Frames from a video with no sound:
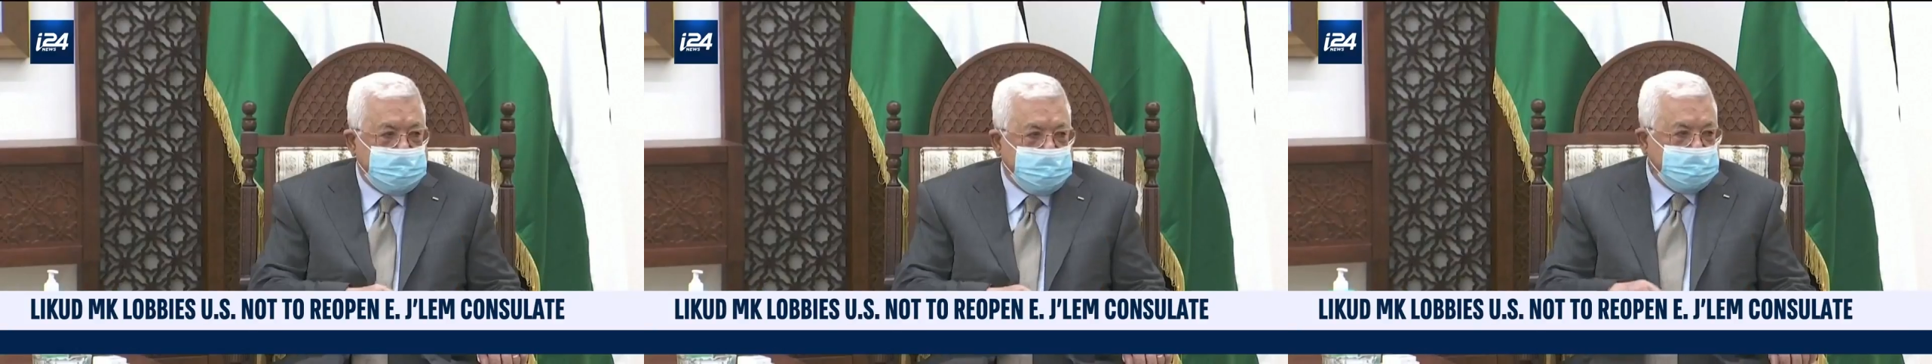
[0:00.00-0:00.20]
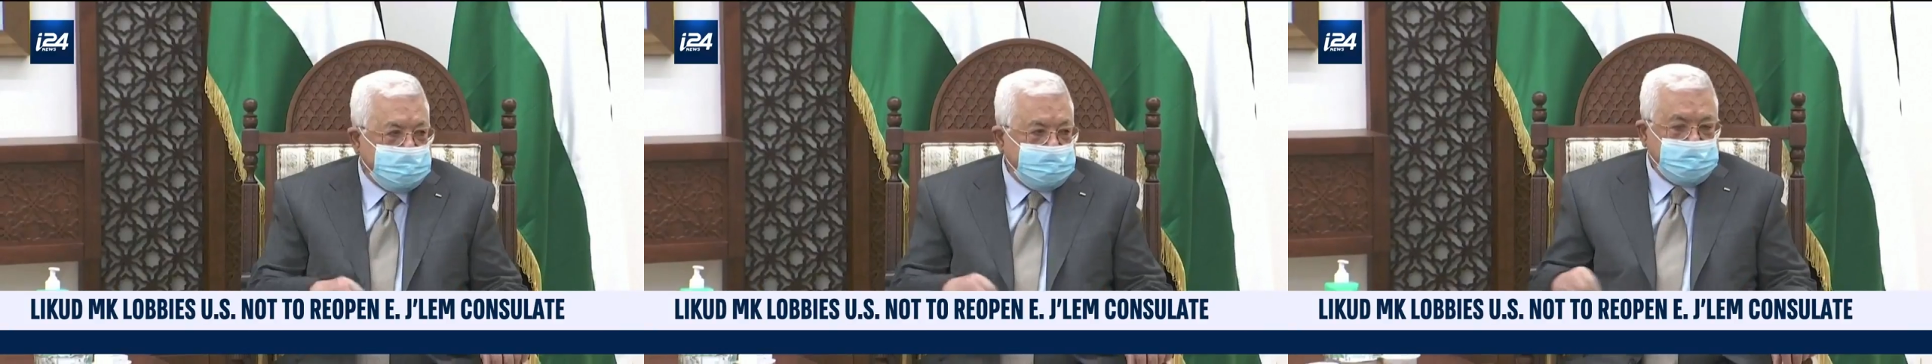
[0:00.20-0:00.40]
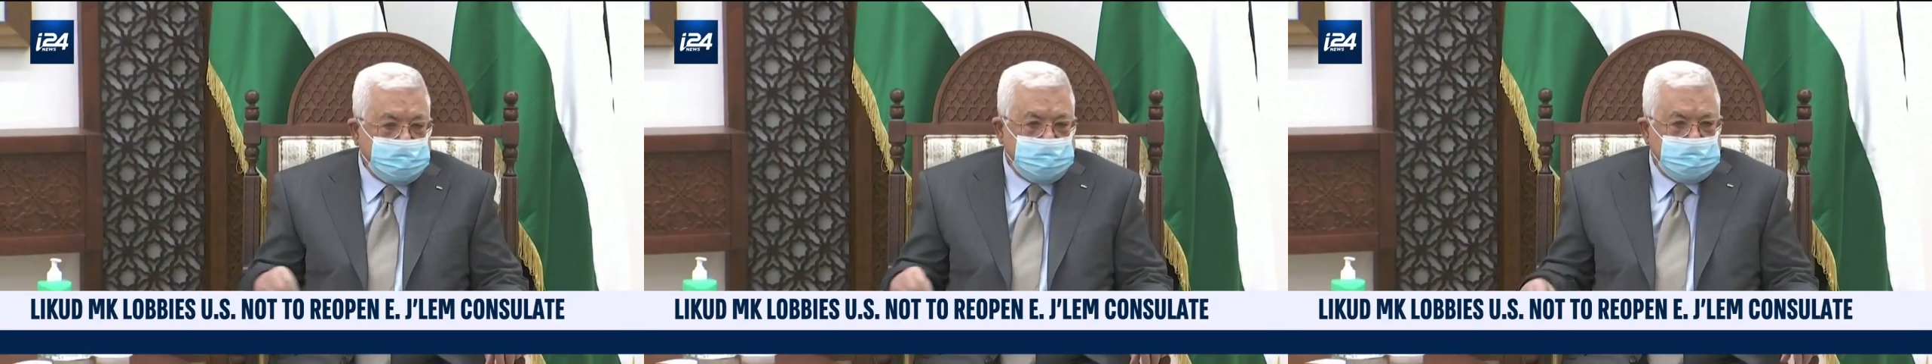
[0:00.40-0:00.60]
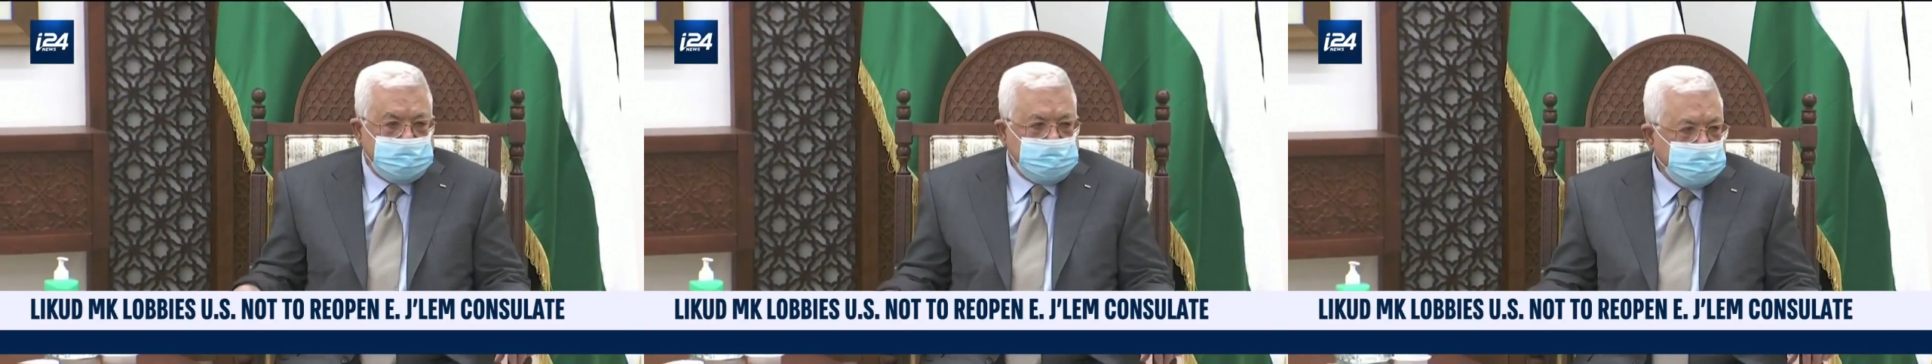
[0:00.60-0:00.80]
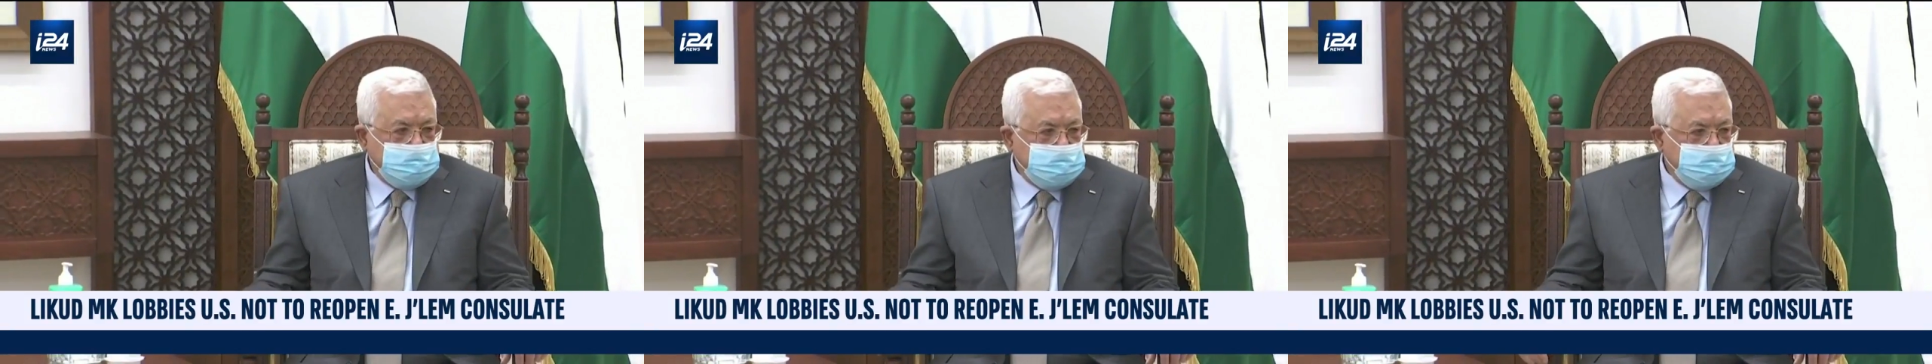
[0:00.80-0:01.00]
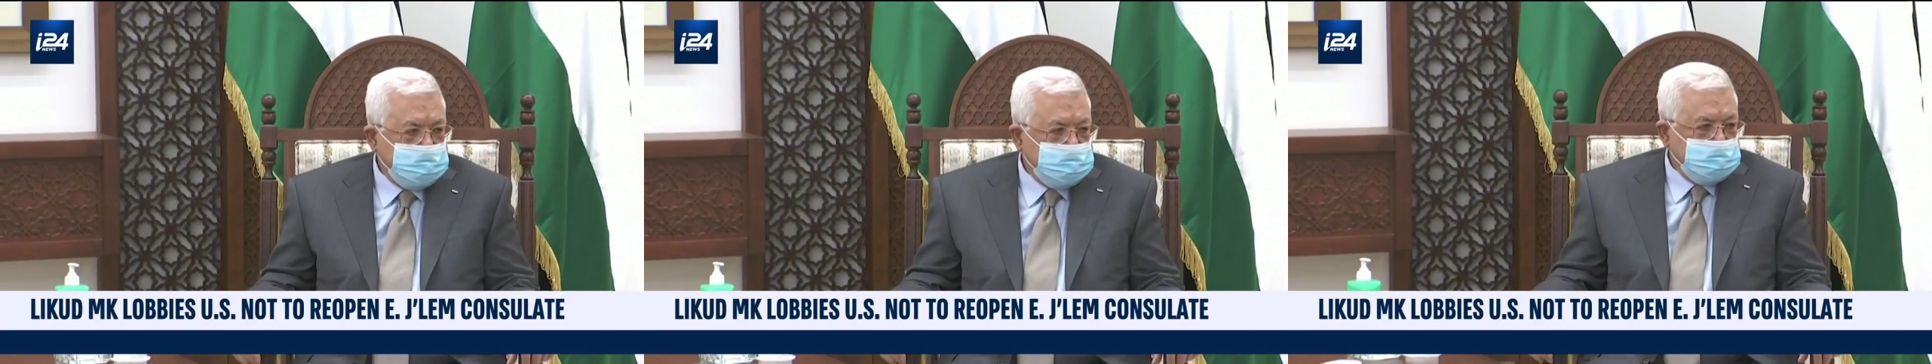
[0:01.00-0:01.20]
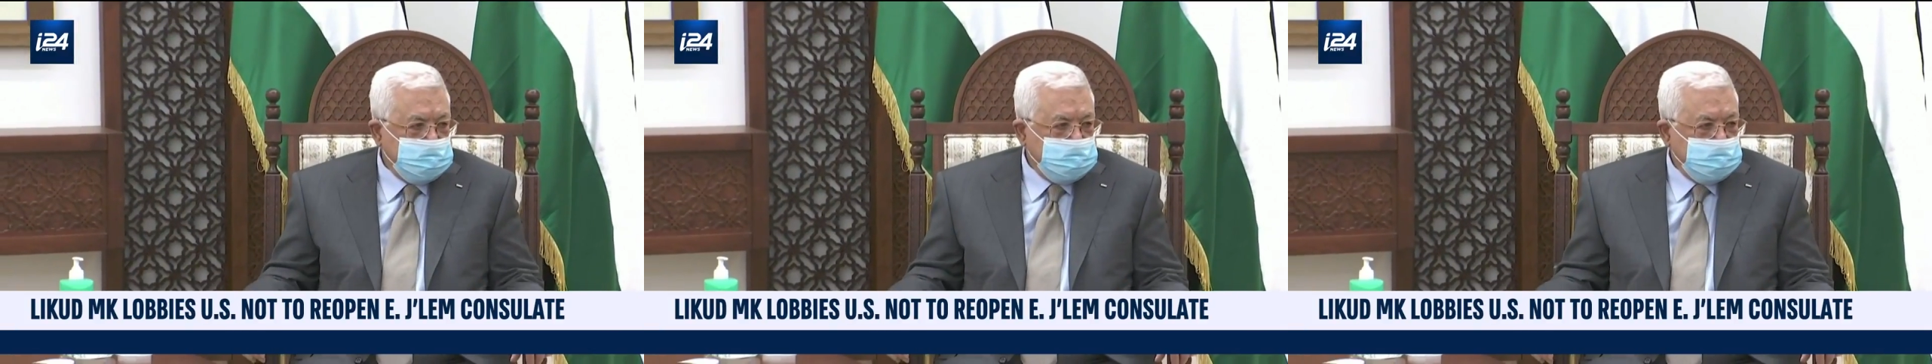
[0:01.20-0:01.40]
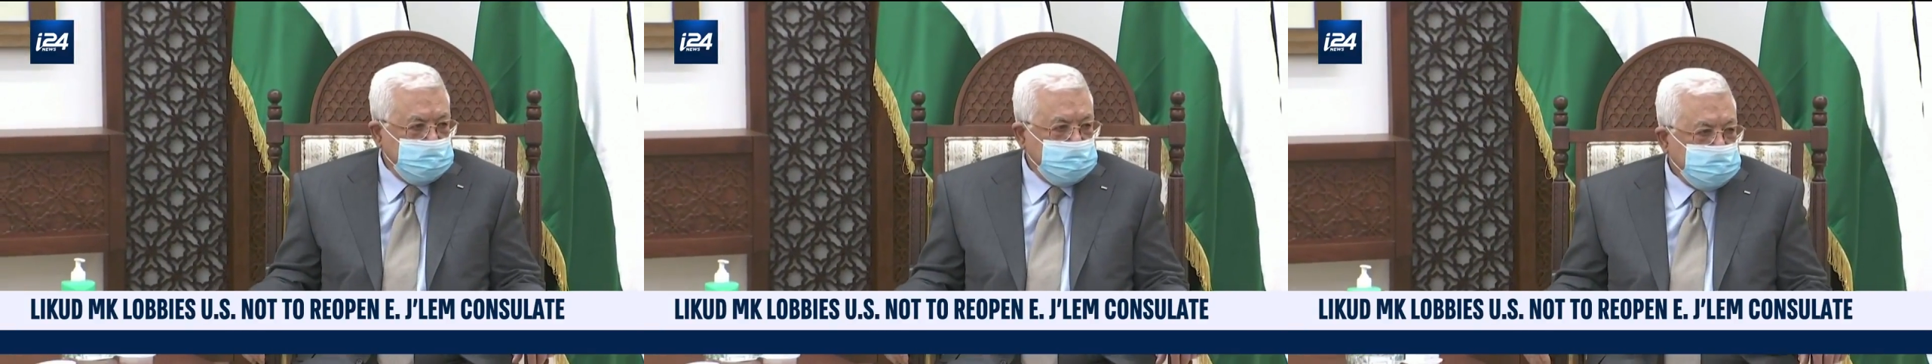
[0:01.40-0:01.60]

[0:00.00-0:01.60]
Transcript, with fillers: right now, similar to many,